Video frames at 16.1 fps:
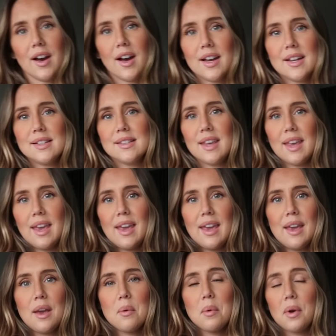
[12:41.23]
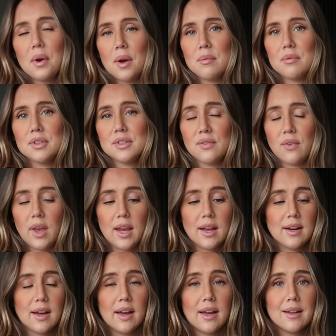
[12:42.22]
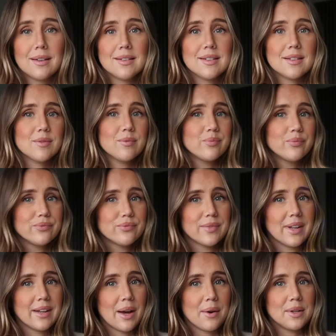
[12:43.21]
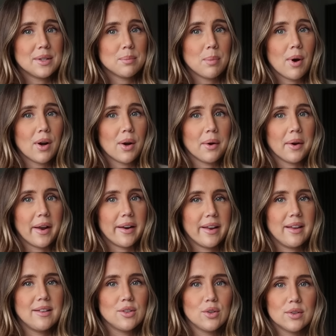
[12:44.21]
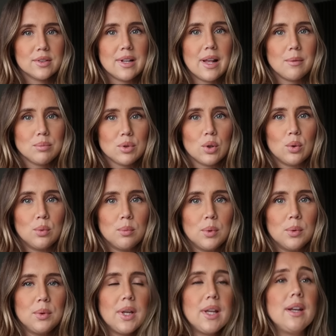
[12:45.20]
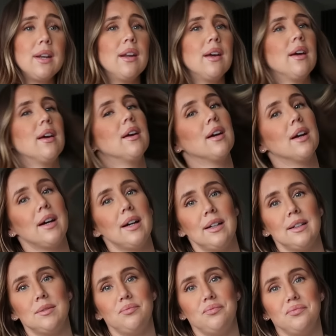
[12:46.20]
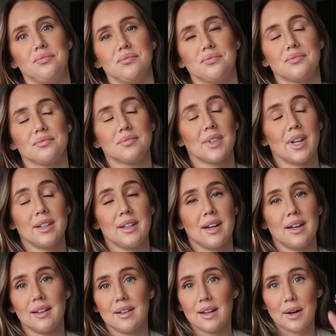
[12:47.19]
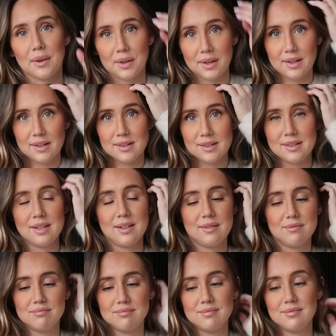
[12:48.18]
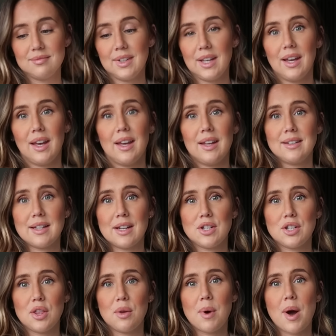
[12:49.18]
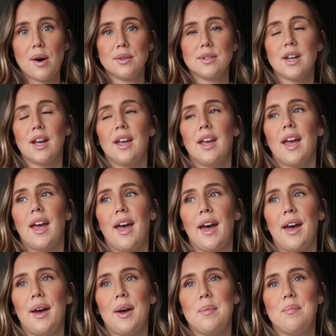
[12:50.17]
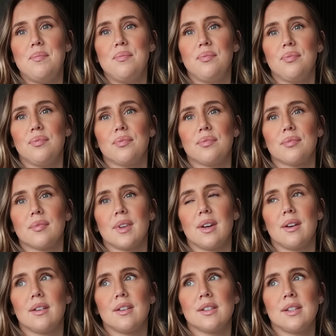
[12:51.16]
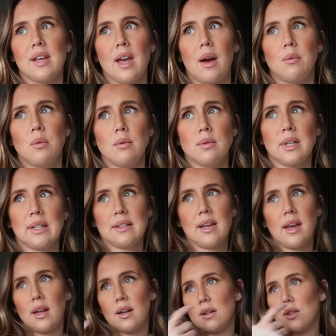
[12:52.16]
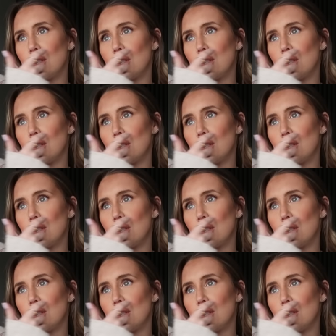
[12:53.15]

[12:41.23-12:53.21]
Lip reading: guys, he woke up for his feed and now he's Sparko again. He's not slept all morning. And yeah, now he's dead to the world. So yeah, what was I saying?